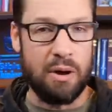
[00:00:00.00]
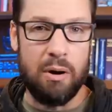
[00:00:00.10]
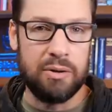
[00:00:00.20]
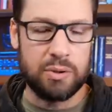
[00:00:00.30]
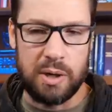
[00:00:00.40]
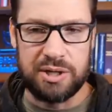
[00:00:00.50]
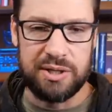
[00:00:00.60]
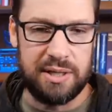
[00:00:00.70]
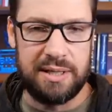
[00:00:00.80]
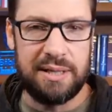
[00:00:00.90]
all those
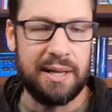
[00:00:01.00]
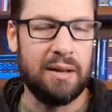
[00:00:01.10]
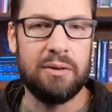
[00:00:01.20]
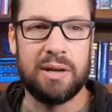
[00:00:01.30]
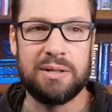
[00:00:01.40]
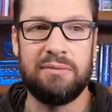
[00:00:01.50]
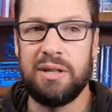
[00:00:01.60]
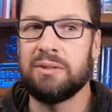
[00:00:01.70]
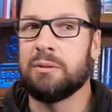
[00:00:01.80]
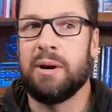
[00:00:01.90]
questions in detail because the
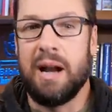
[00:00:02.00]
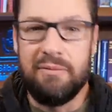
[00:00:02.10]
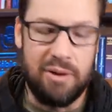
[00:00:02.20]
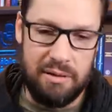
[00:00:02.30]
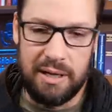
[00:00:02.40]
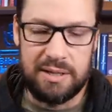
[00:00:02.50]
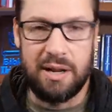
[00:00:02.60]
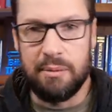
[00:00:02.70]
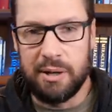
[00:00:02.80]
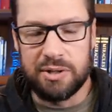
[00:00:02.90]
video is about everything. It's
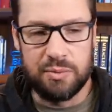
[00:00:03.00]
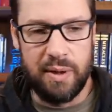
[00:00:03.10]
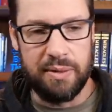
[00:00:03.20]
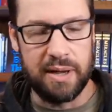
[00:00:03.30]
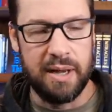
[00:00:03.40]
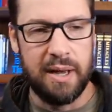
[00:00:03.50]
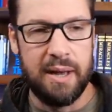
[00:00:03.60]
not about just one thing.